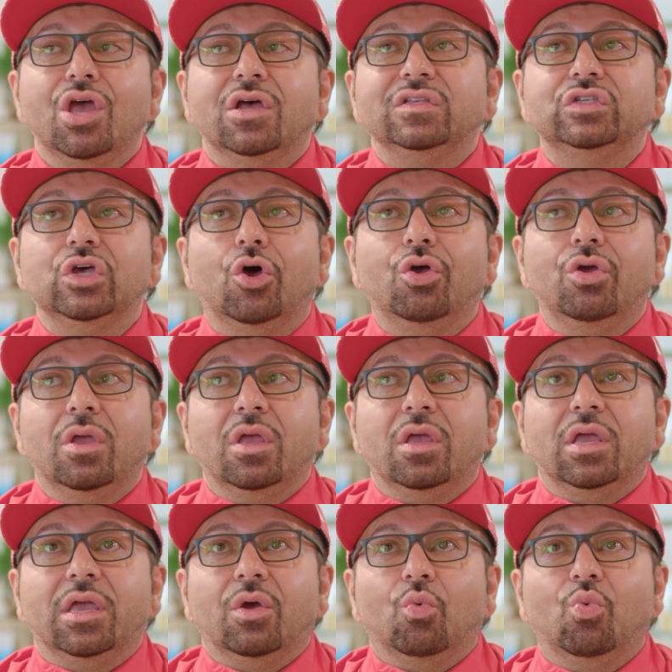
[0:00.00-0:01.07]
So
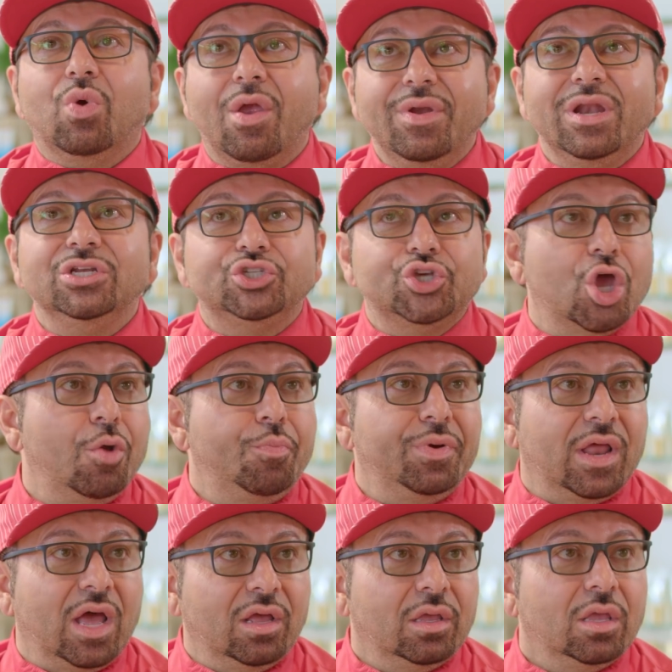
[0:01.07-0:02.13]
we're an
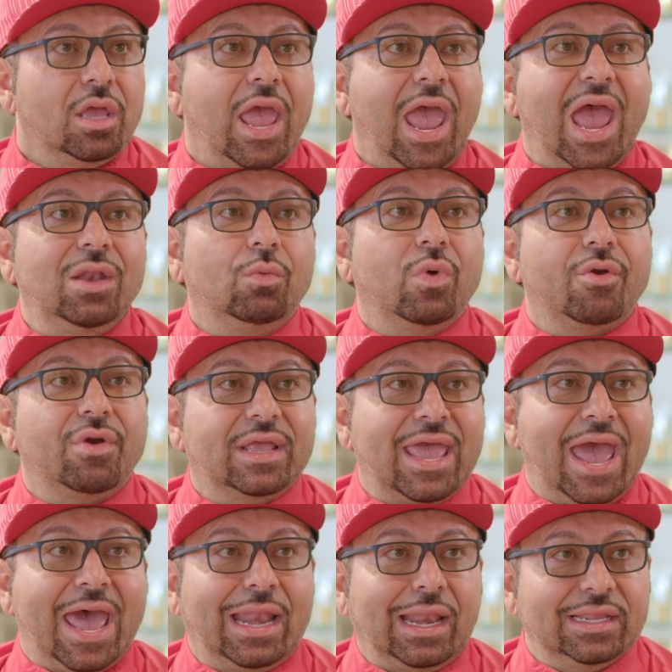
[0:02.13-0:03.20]
interpreter and we're a
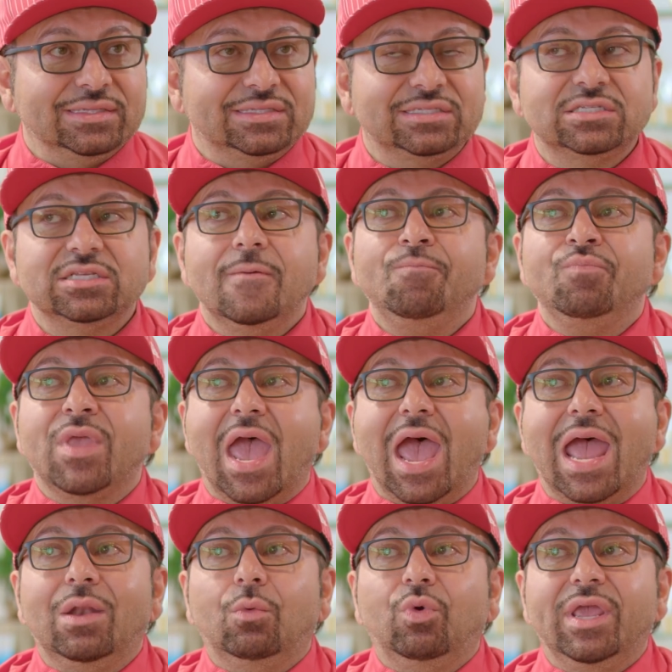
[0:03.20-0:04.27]
catalyst
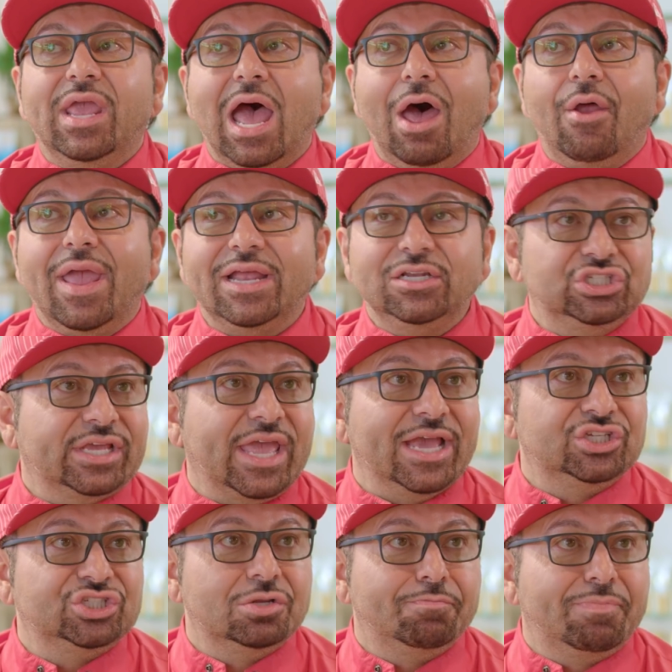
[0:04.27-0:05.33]
and we are
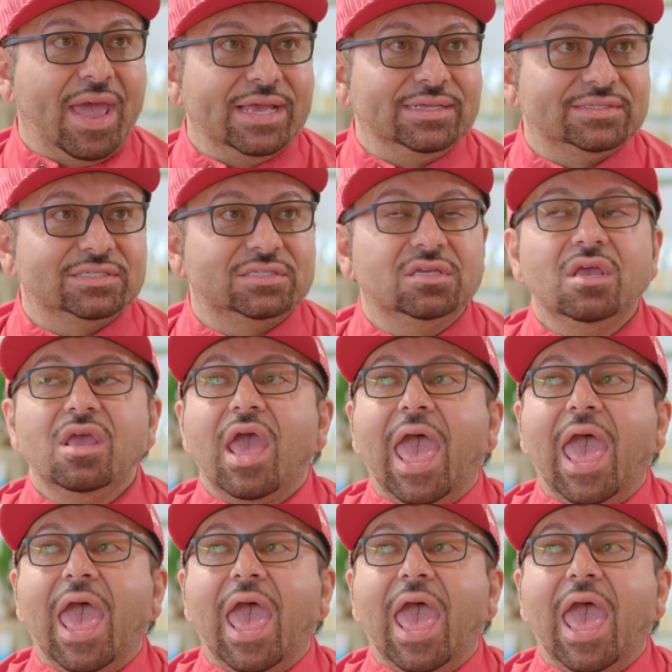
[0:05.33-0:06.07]
education-based.